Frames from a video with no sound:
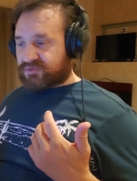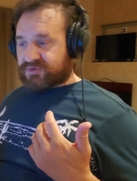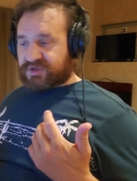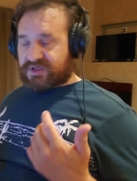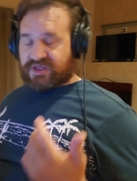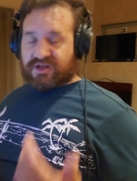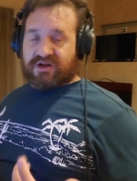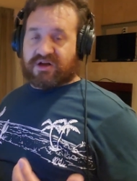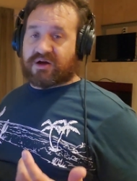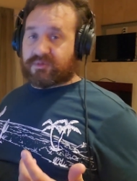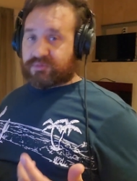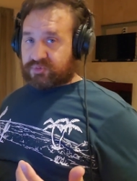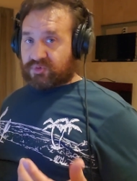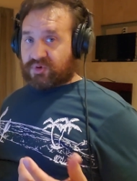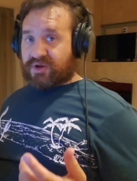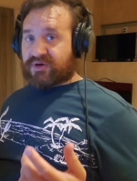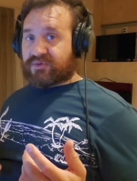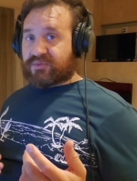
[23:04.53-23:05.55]
get up
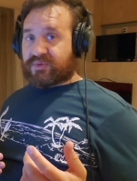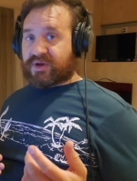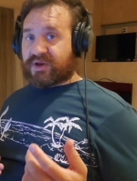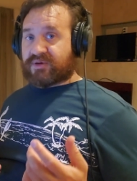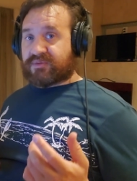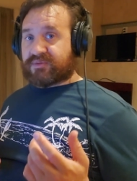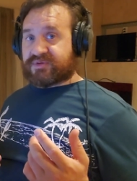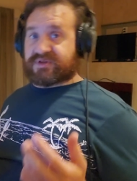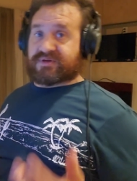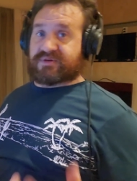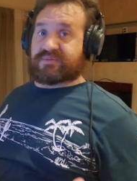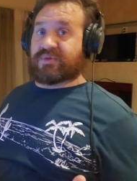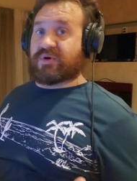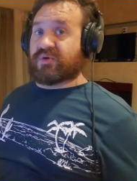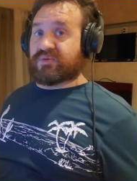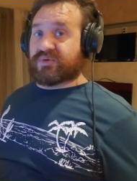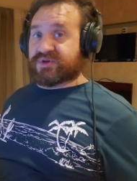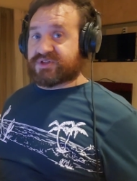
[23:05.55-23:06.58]
right away with an
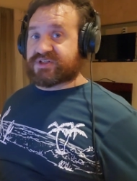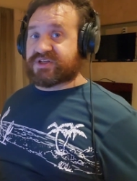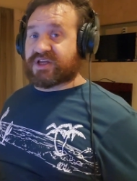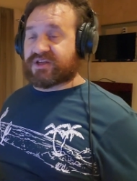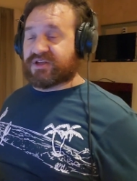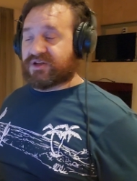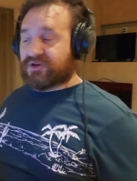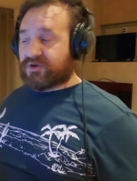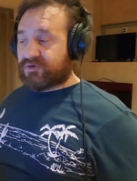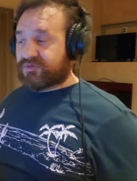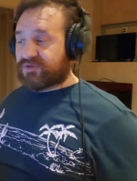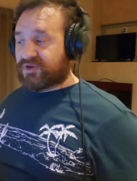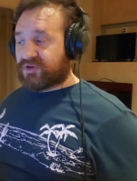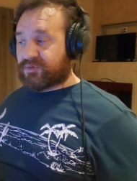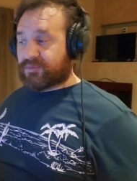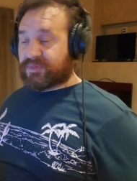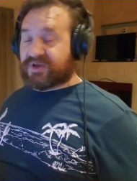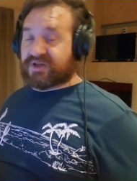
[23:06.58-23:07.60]
opponent standing over
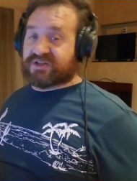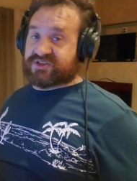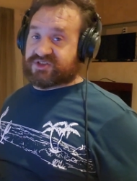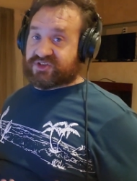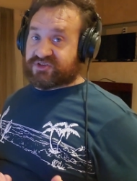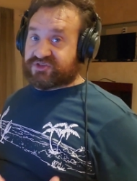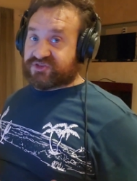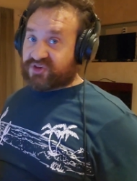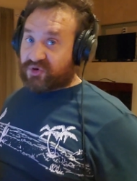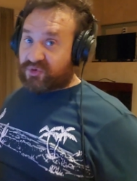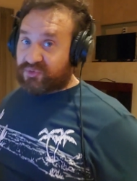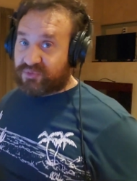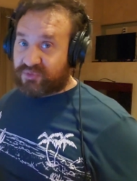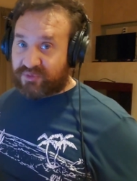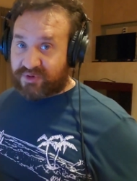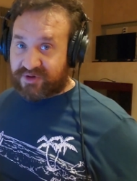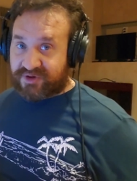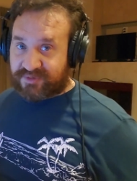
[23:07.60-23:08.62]
you, because you don't
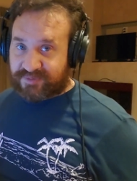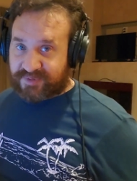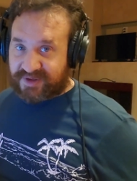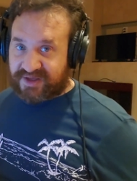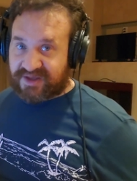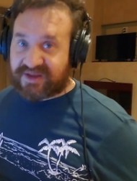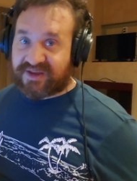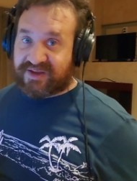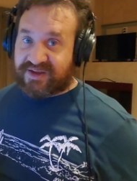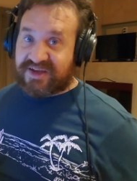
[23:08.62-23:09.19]
want to be